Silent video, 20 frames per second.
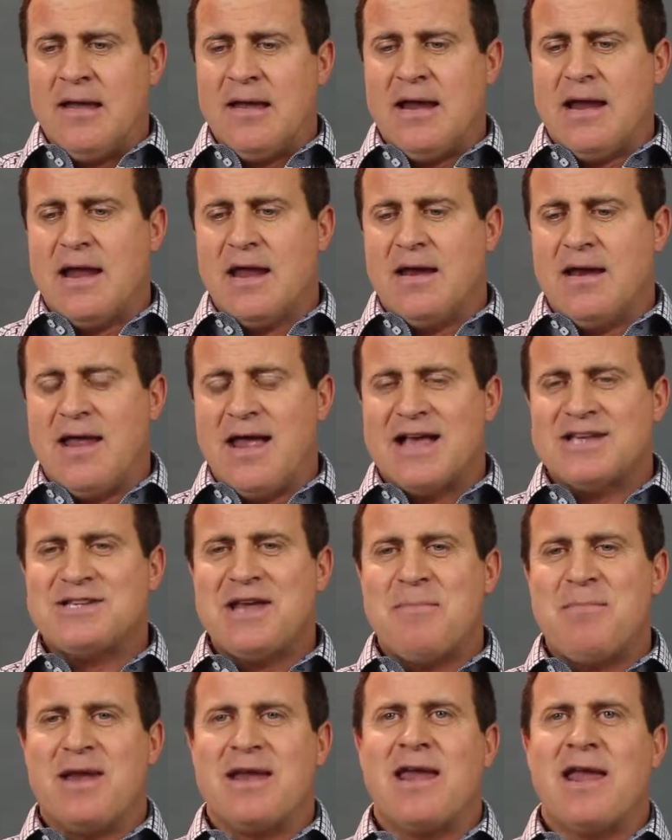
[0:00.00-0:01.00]
And as
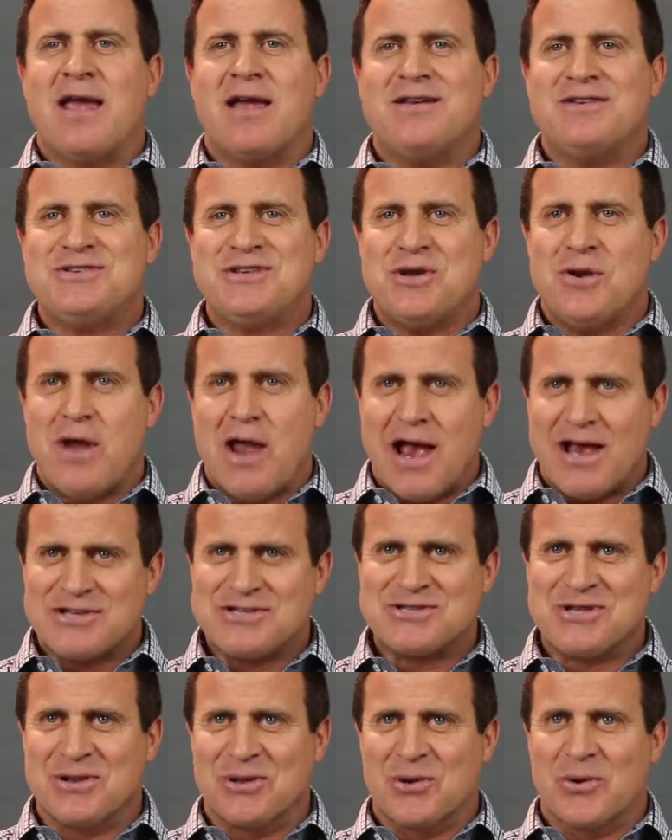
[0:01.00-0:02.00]
I began to
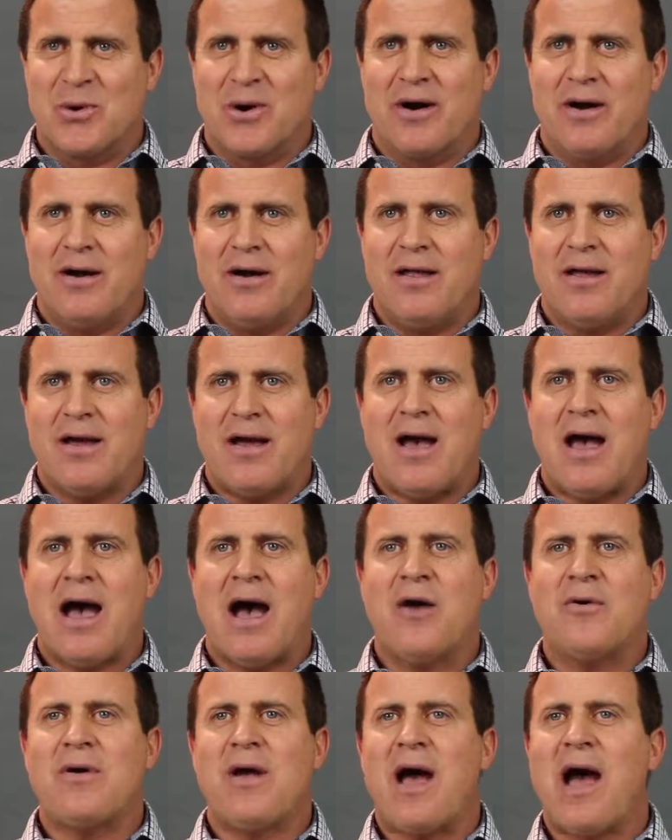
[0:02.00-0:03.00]
ask the Lord,
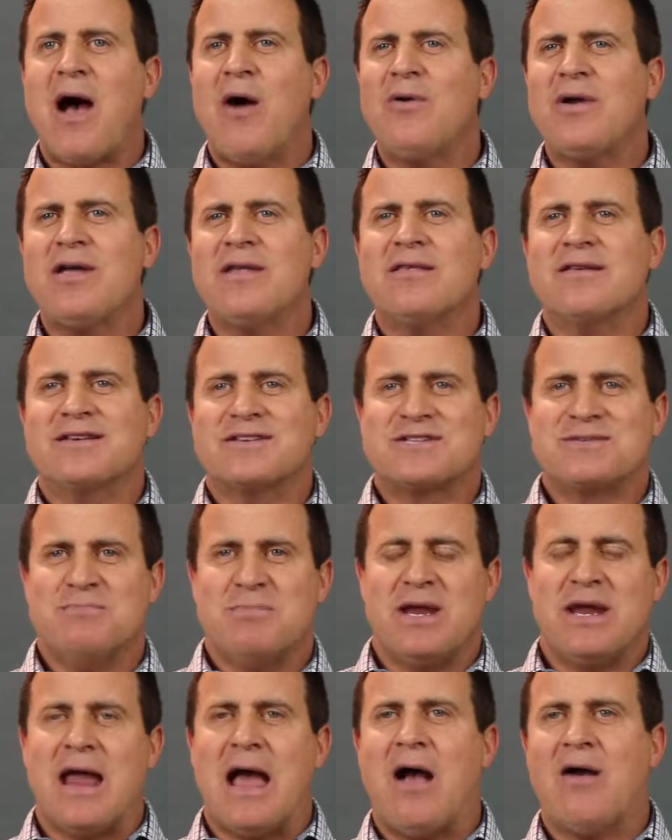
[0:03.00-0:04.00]
how can this
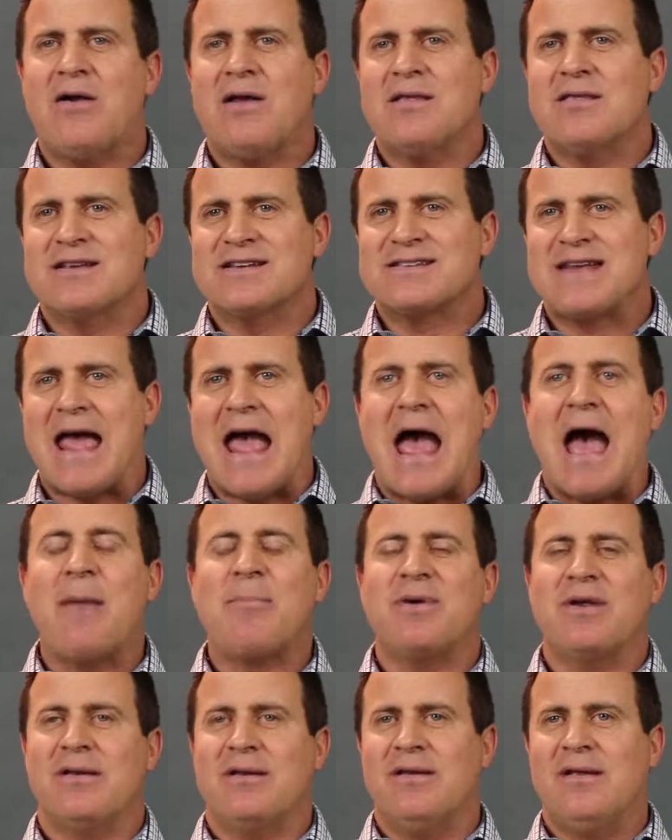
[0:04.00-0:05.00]
be? How can this
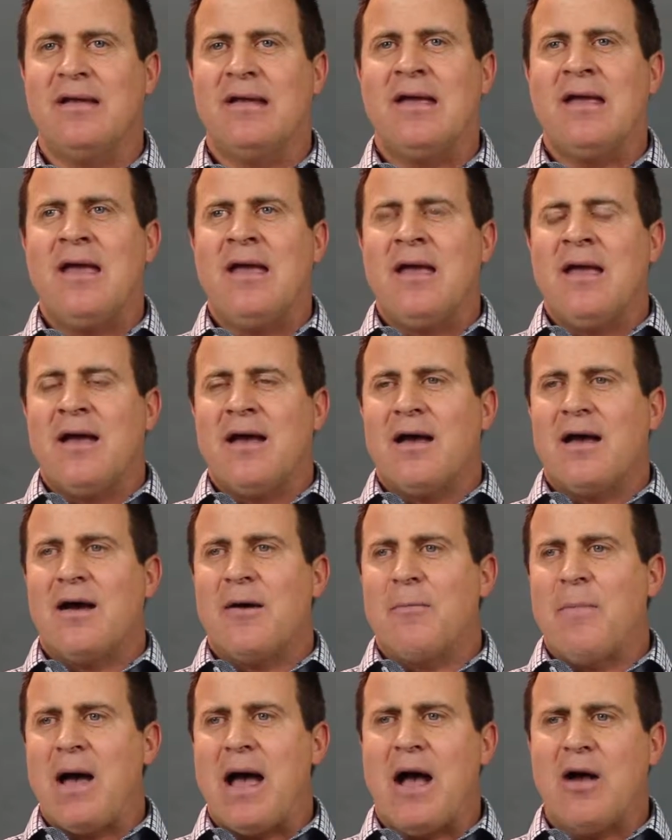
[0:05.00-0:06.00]
happen?
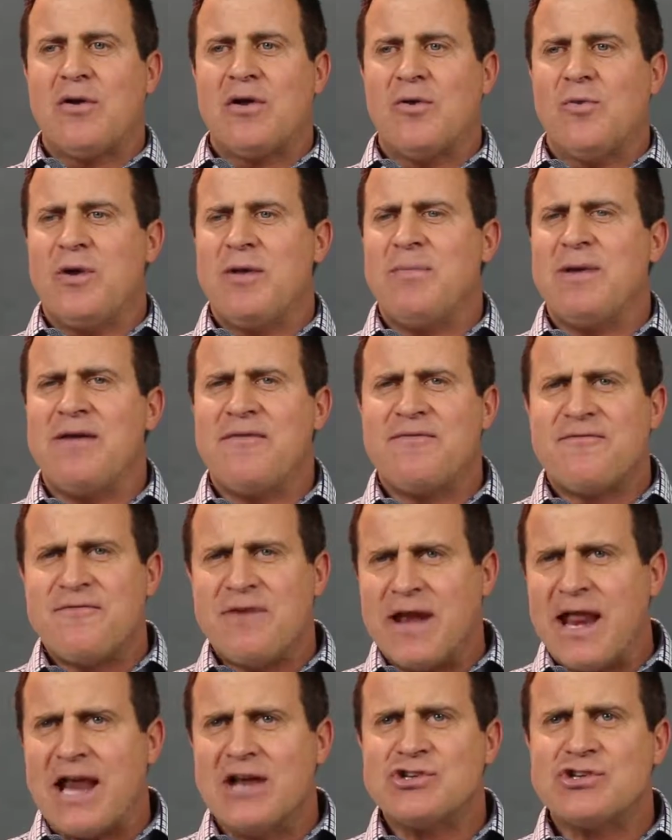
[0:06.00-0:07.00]
How can we be
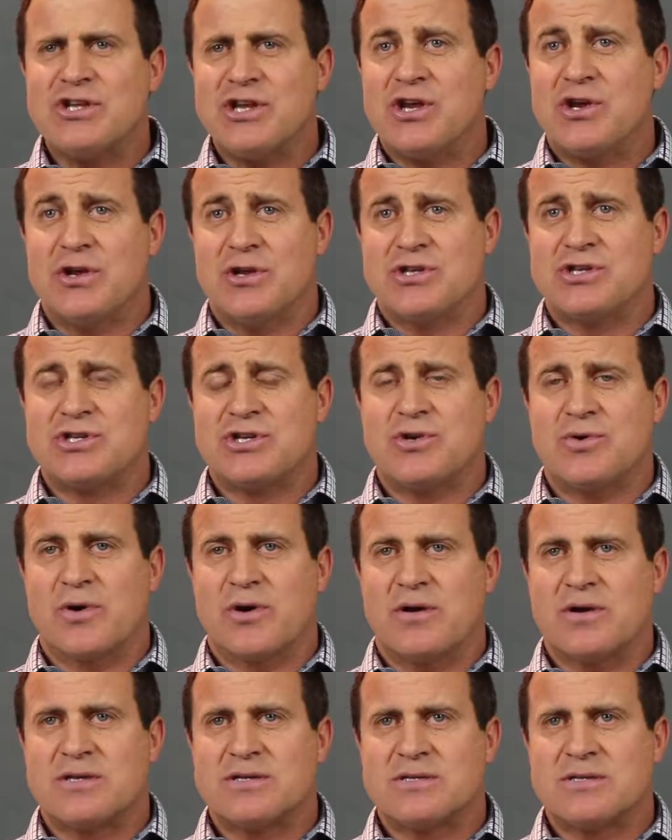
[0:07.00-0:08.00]
financially good
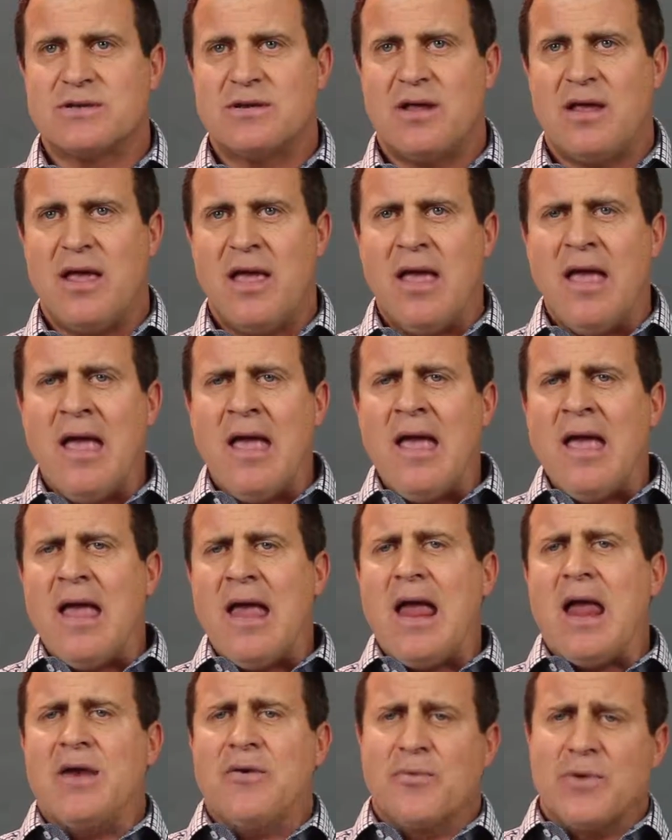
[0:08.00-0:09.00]
stewards
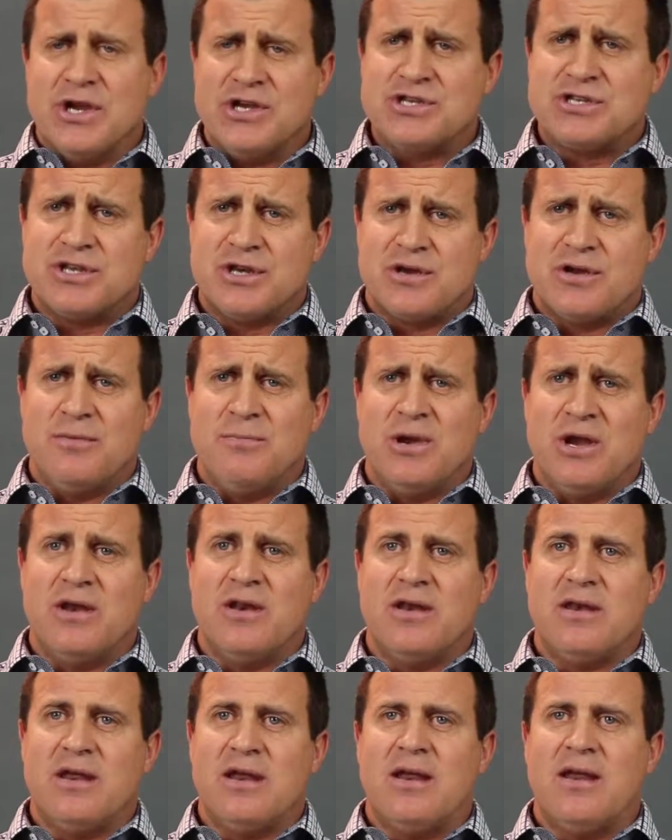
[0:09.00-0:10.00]
and reach the
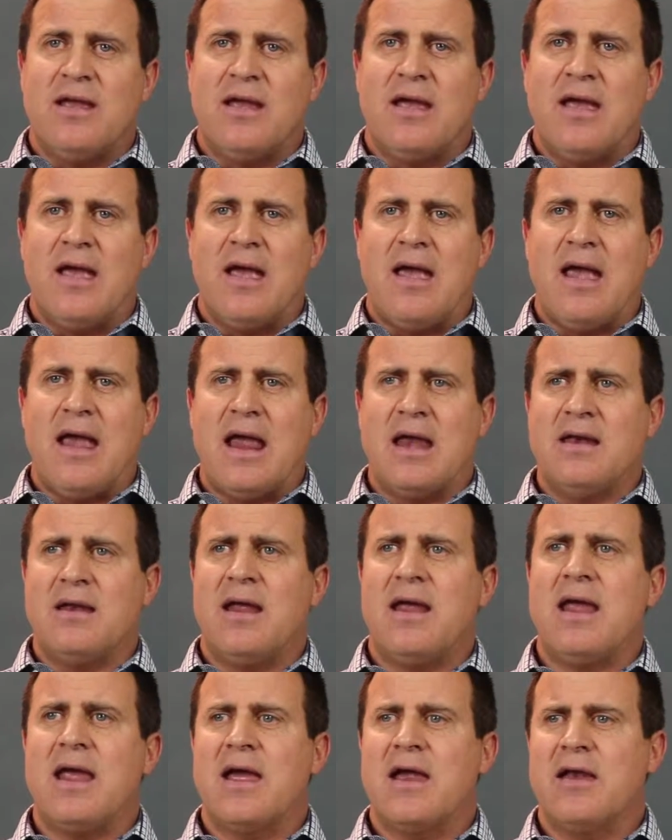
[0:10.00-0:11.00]
community
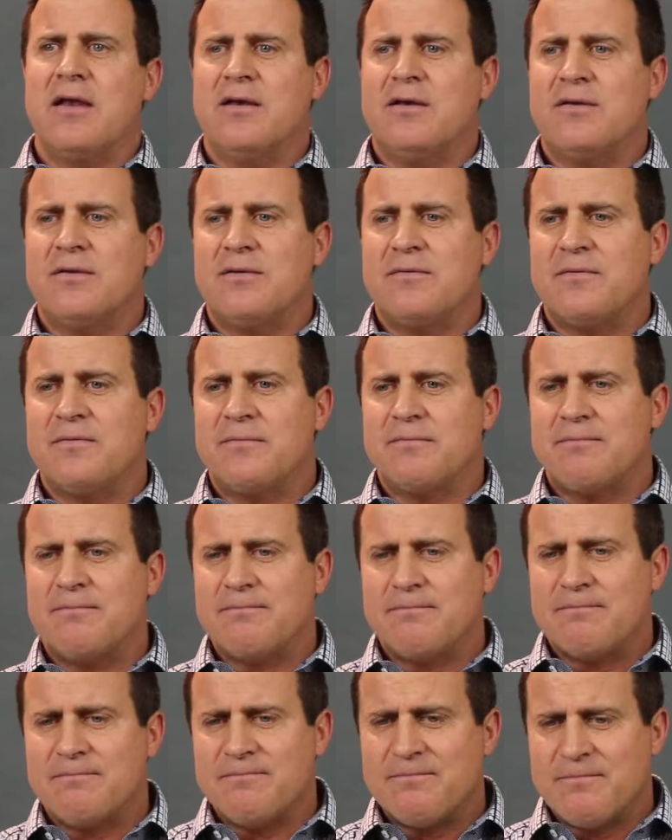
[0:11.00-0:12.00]
and
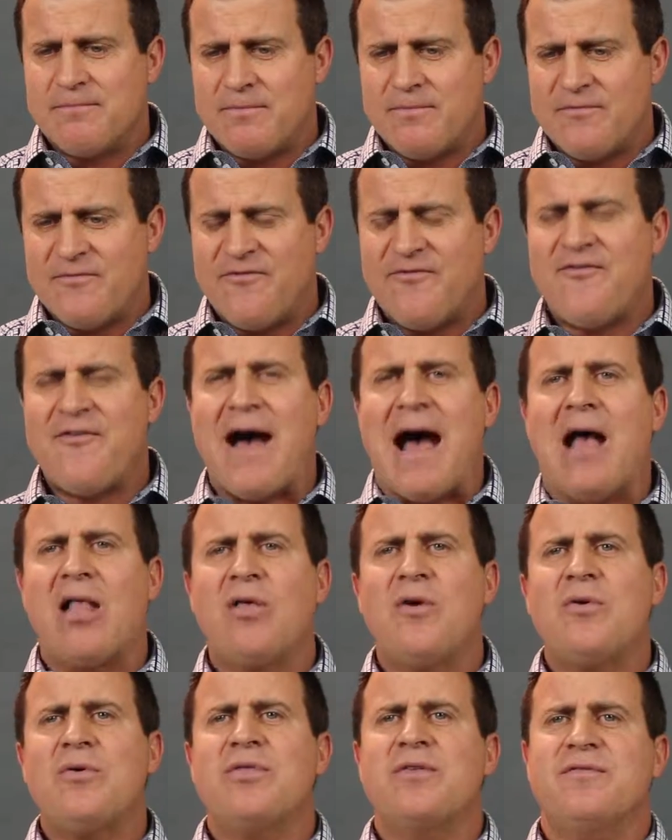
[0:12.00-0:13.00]

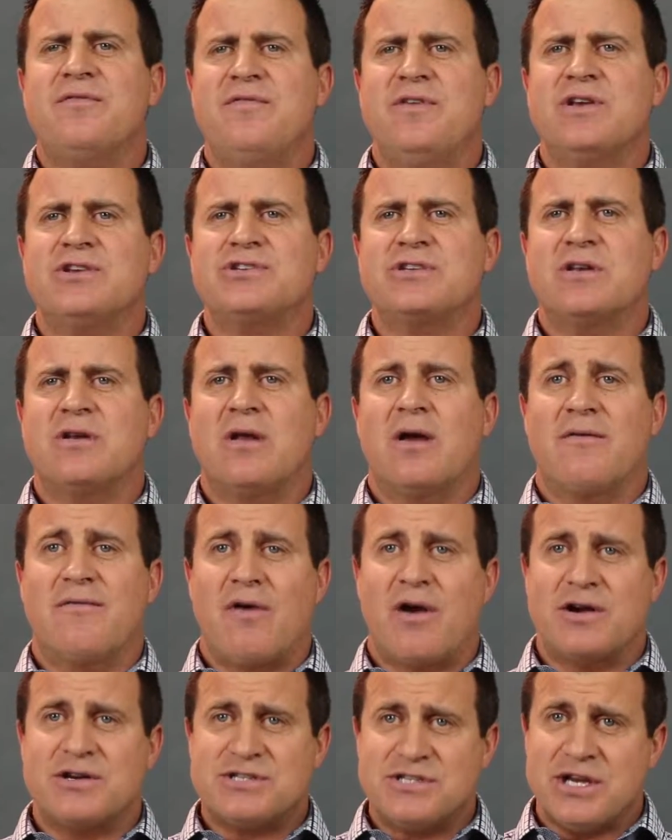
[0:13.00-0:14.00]
follow the vision of
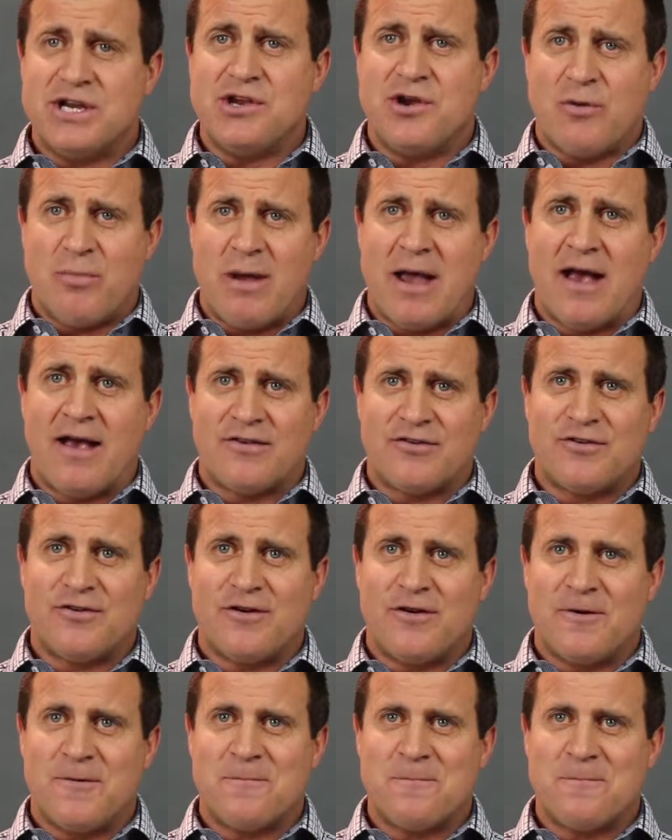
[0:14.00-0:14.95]
our senior pastor?